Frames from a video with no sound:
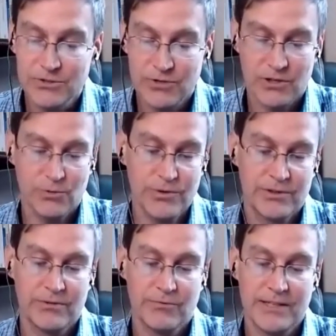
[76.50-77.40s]
struggle
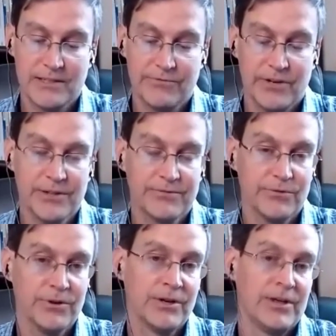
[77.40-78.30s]
with raising funds
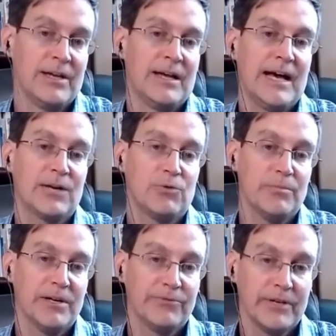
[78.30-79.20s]
for
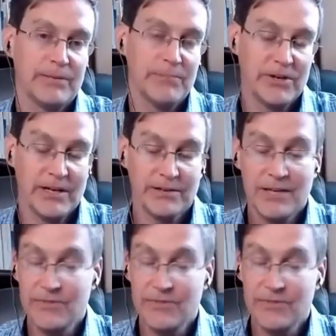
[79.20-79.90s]
adequate mental health.